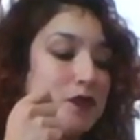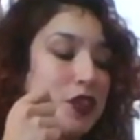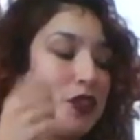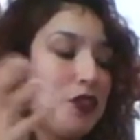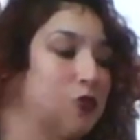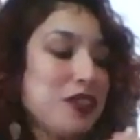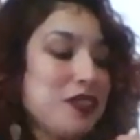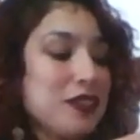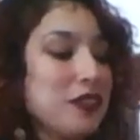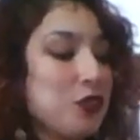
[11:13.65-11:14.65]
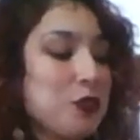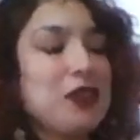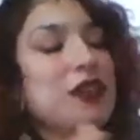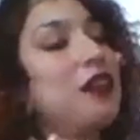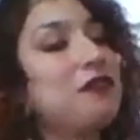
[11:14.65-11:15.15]
you know, with a little bit
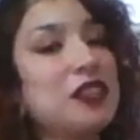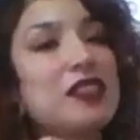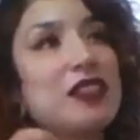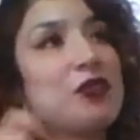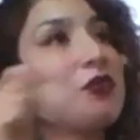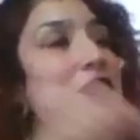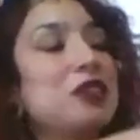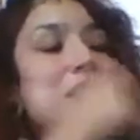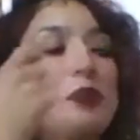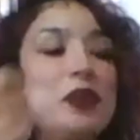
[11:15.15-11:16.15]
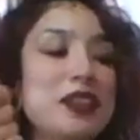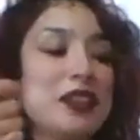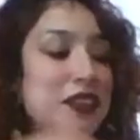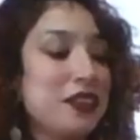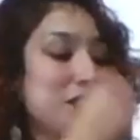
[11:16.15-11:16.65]
of cafecito, you dip it
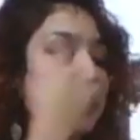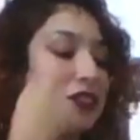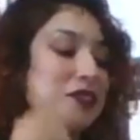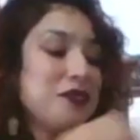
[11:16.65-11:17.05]
in, you